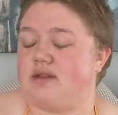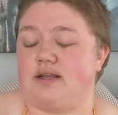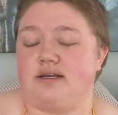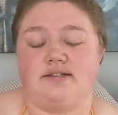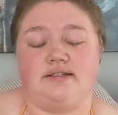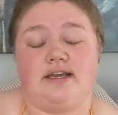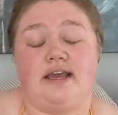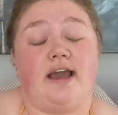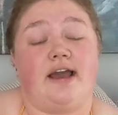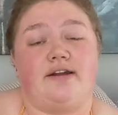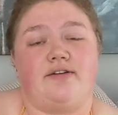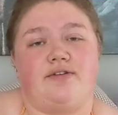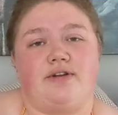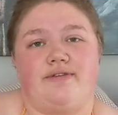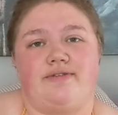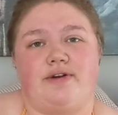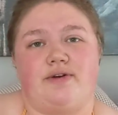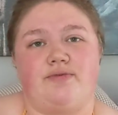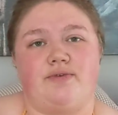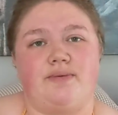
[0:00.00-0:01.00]
see, I don't
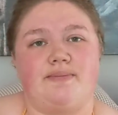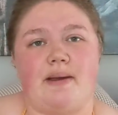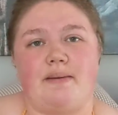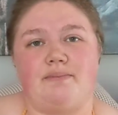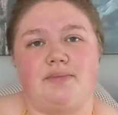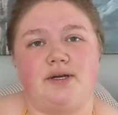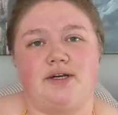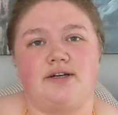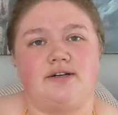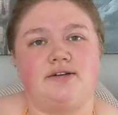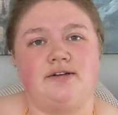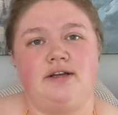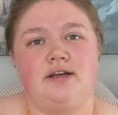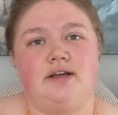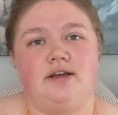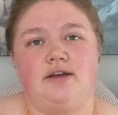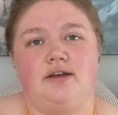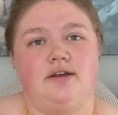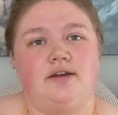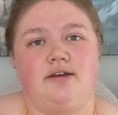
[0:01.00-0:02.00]
even remember
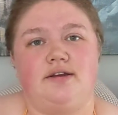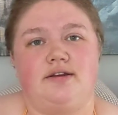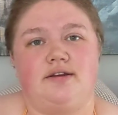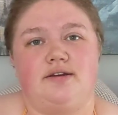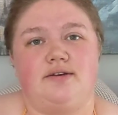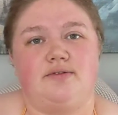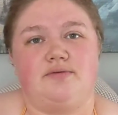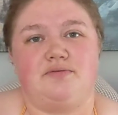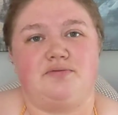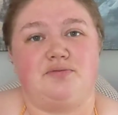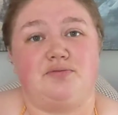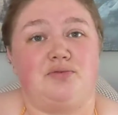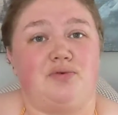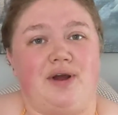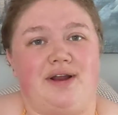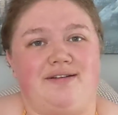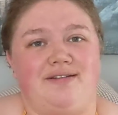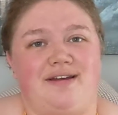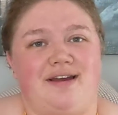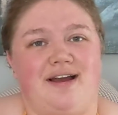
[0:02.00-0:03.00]

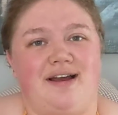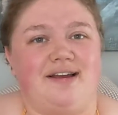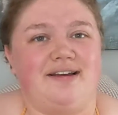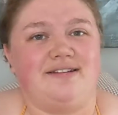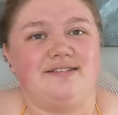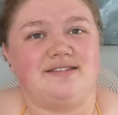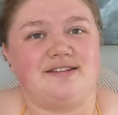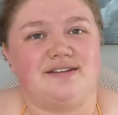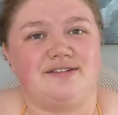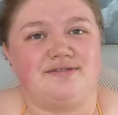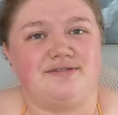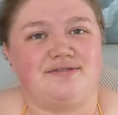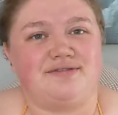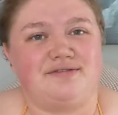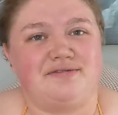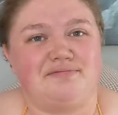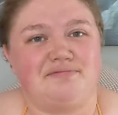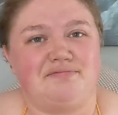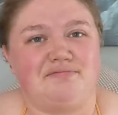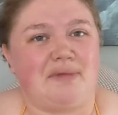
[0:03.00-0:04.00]
what kinds of
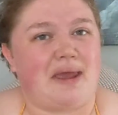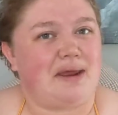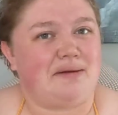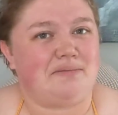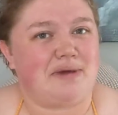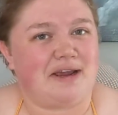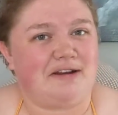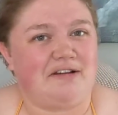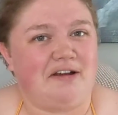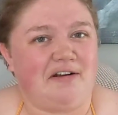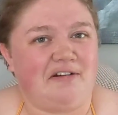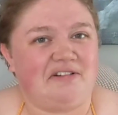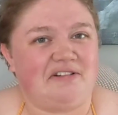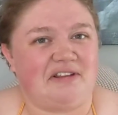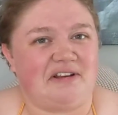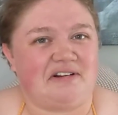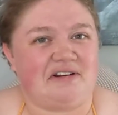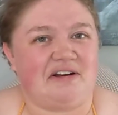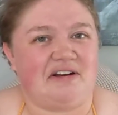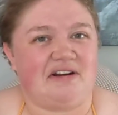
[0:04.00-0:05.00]
man-made yarn
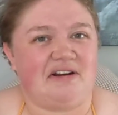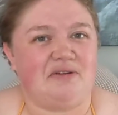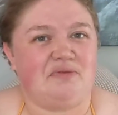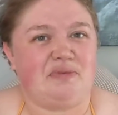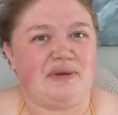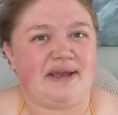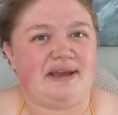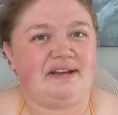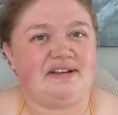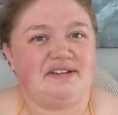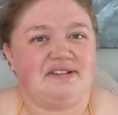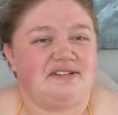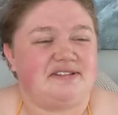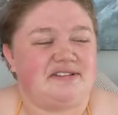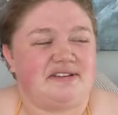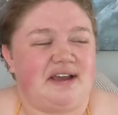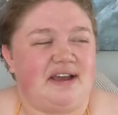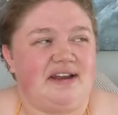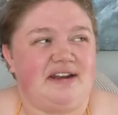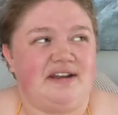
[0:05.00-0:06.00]
there are
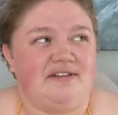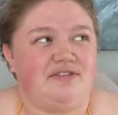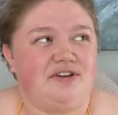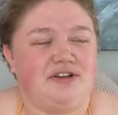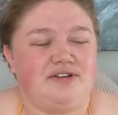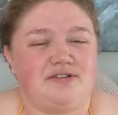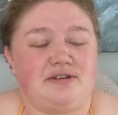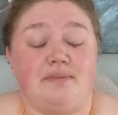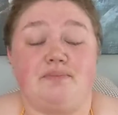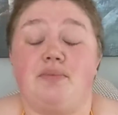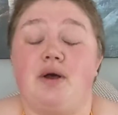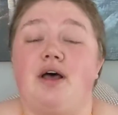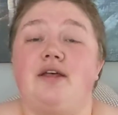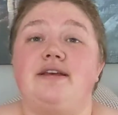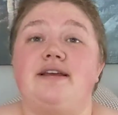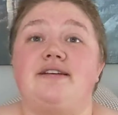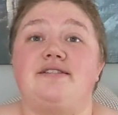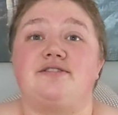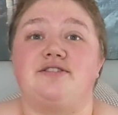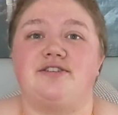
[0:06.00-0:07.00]
because I never use them.
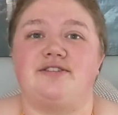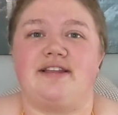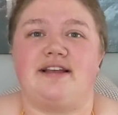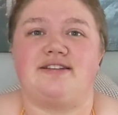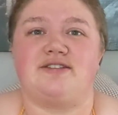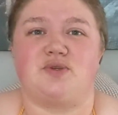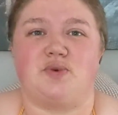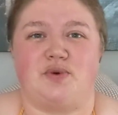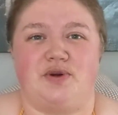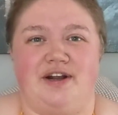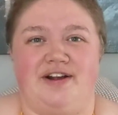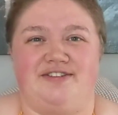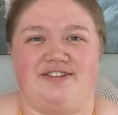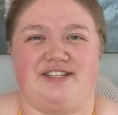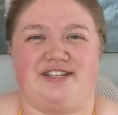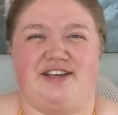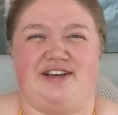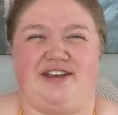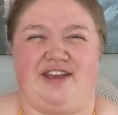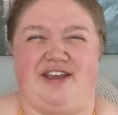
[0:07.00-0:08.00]
Polyester, that's the word I
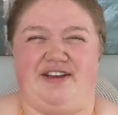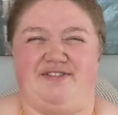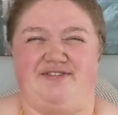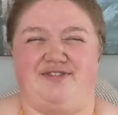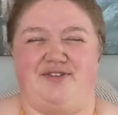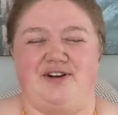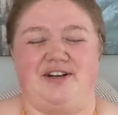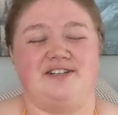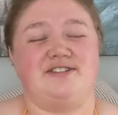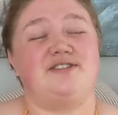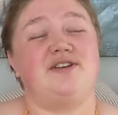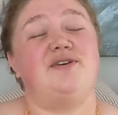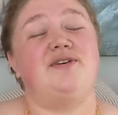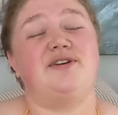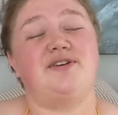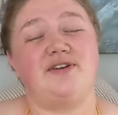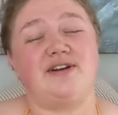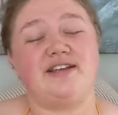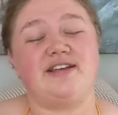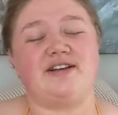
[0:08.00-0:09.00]
was looking for.
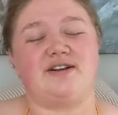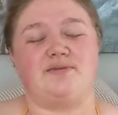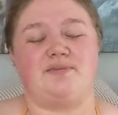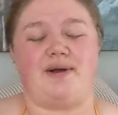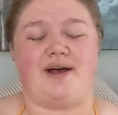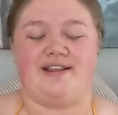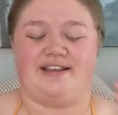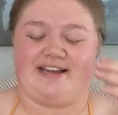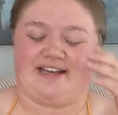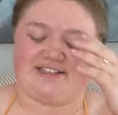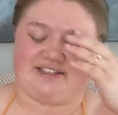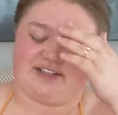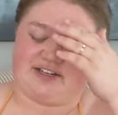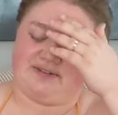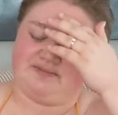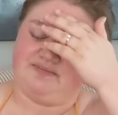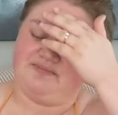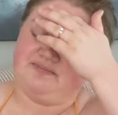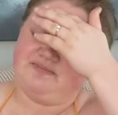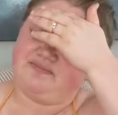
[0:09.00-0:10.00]
So acrylic or
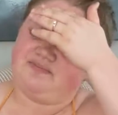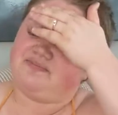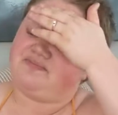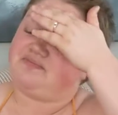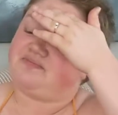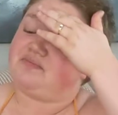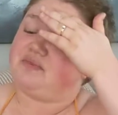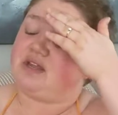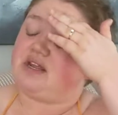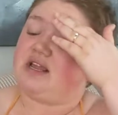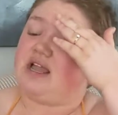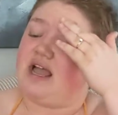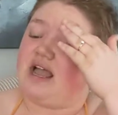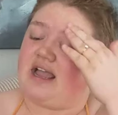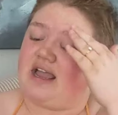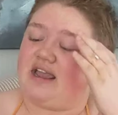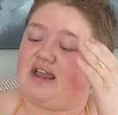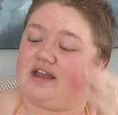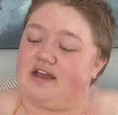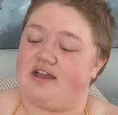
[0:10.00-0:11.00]
polyester.
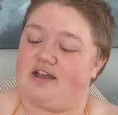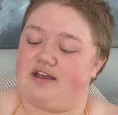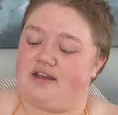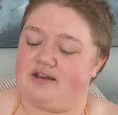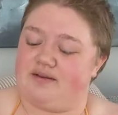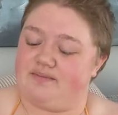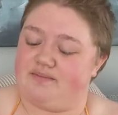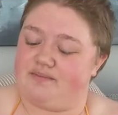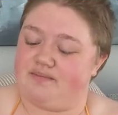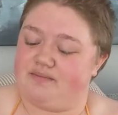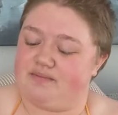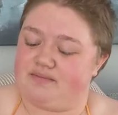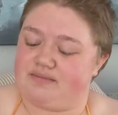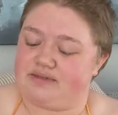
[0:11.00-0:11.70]
I